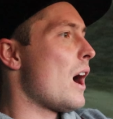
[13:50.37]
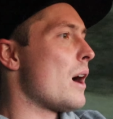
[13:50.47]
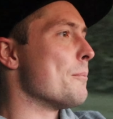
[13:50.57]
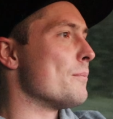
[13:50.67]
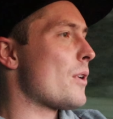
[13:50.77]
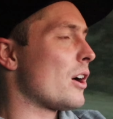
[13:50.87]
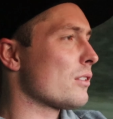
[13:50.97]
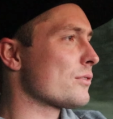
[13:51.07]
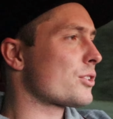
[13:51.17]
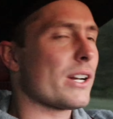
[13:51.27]
I'll
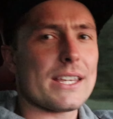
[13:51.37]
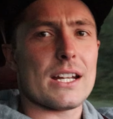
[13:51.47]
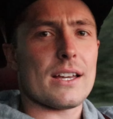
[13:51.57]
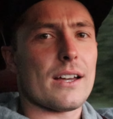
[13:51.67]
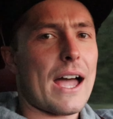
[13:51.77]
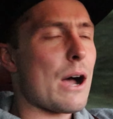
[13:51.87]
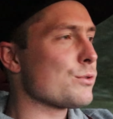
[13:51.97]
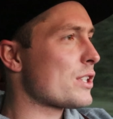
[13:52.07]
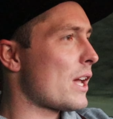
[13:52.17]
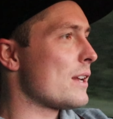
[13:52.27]
try to get an
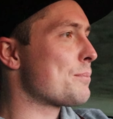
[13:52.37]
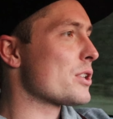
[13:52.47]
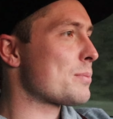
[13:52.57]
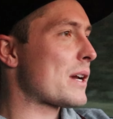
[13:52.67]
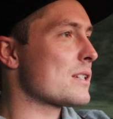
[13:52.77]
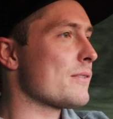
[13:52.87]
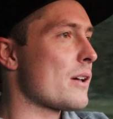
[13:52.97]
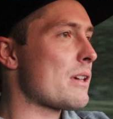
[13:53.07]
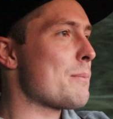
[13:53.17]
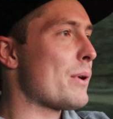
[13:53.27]
outside perspective of it,